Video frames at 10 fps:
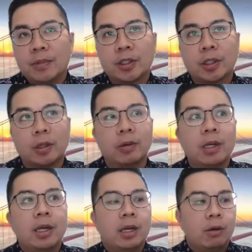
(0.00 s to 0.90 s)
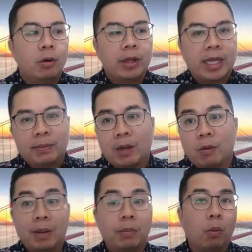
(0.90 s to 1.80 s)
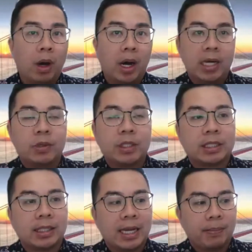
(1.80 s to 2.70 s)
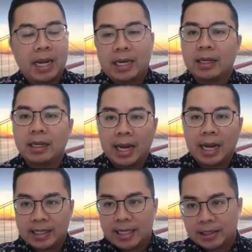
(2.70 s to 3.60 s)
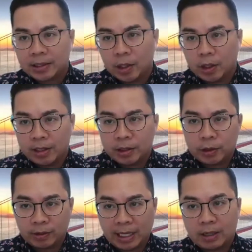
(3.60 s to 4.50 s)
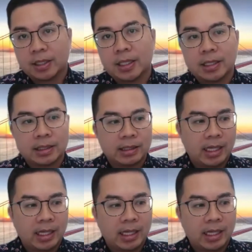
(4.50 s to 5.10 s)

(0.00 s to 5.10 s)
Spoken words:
So when we think about Web 1, which is like back in the 90s, early 2000s,